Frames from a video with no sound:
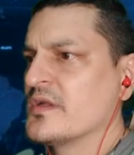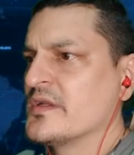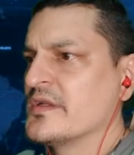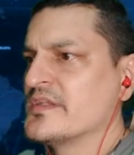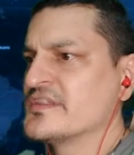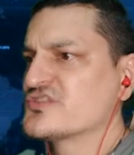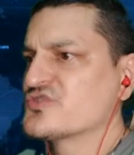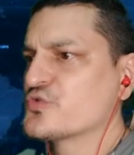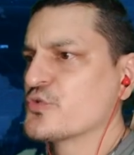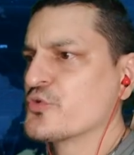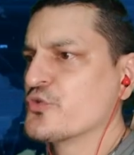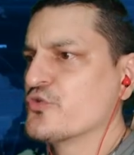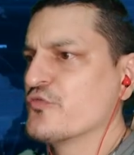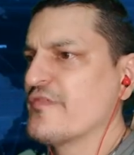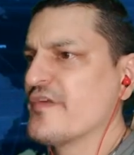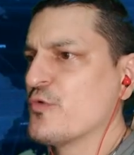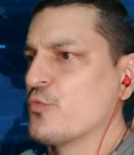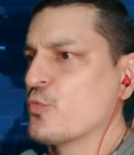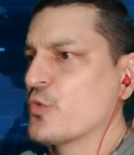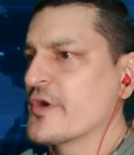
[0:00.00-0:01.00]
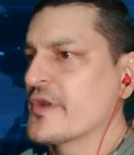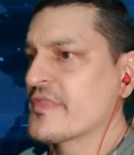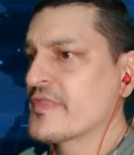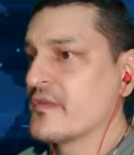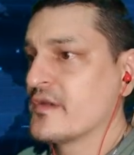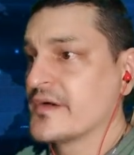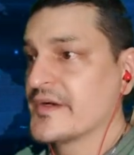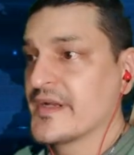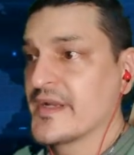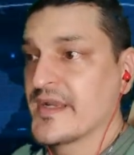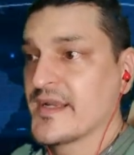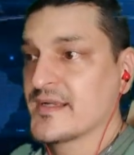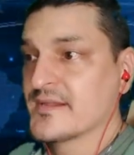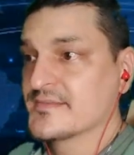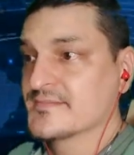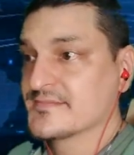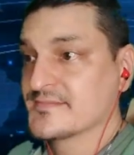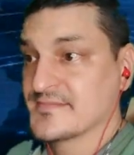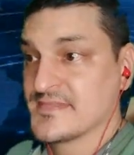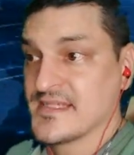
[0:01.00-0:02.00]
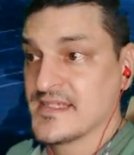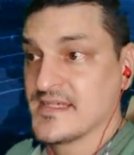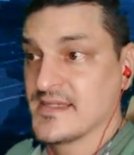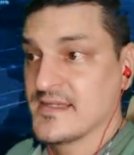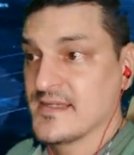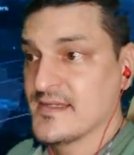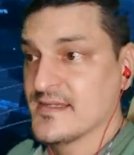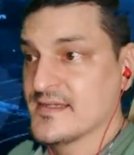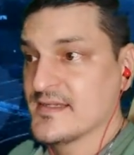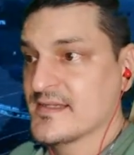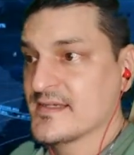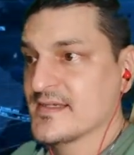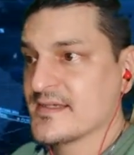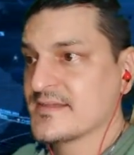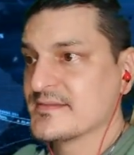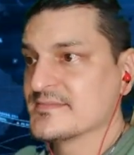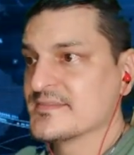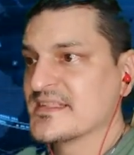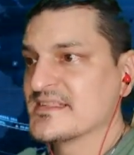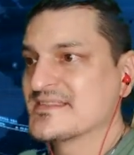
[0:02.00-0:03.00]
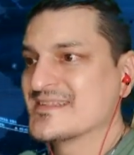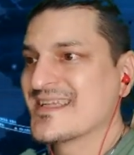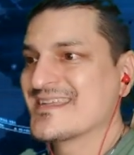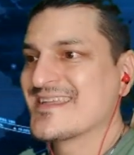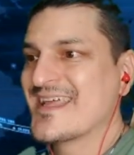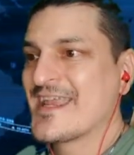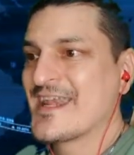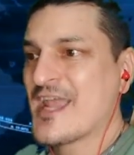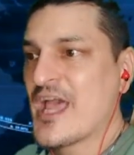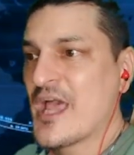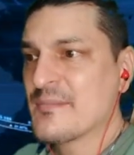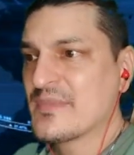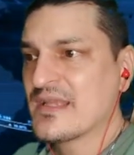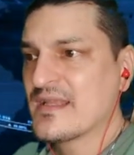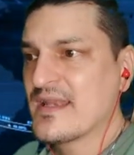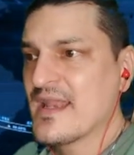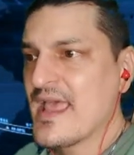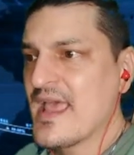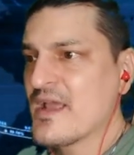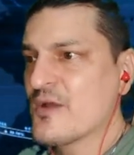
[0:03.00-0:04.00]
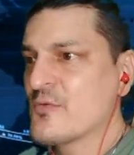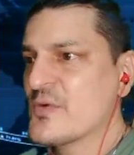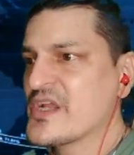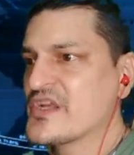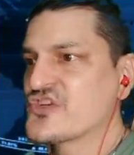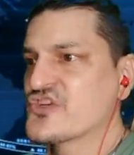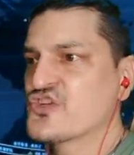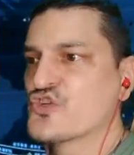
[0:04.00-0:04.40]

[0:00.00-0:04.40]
Is Groovy worth learning? Yeah, it's a dynamic language